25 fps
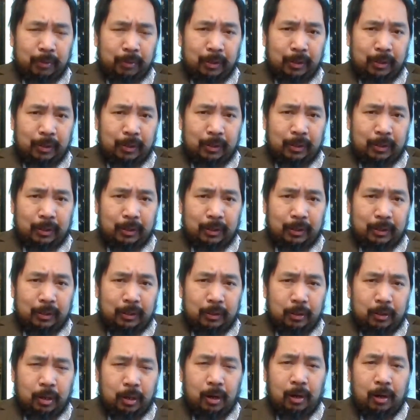
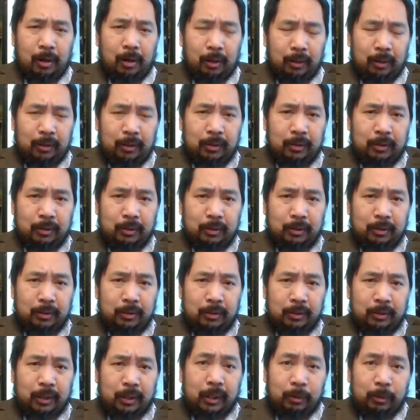are,
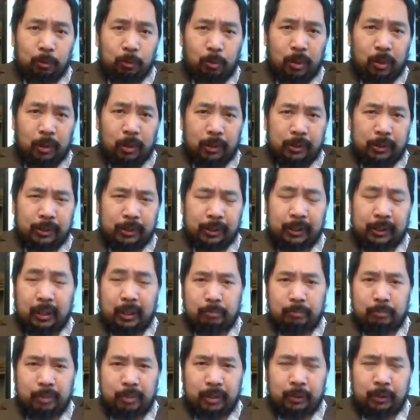and where it cannot
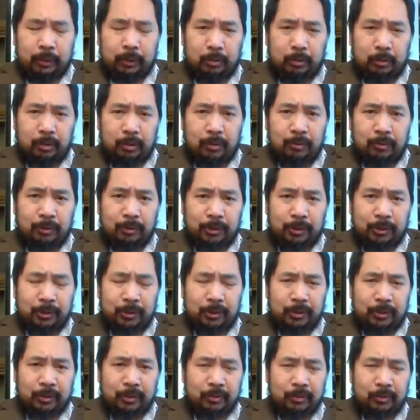be encroached,
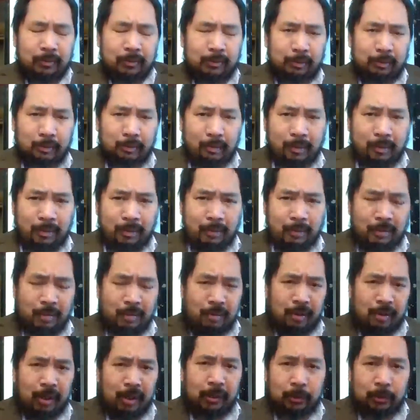
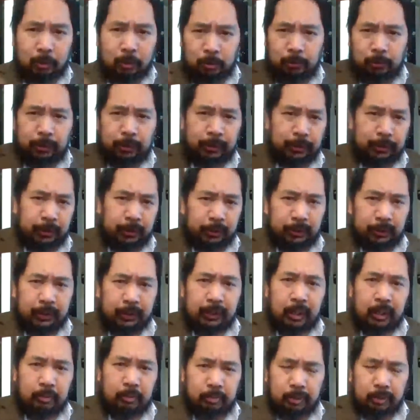and it
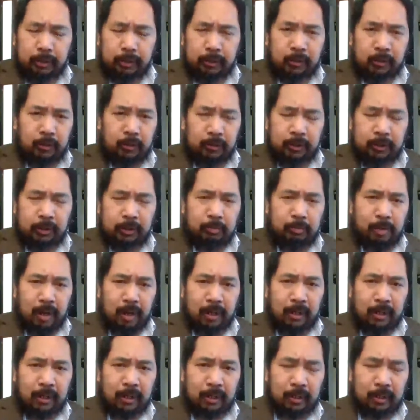cannot be encroached by.
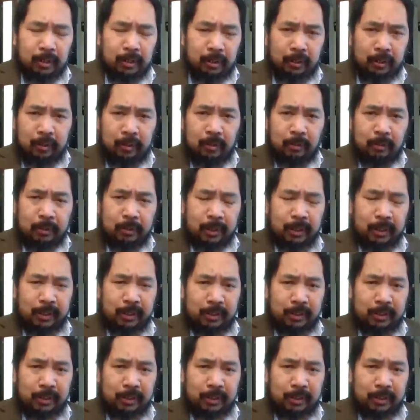Okay,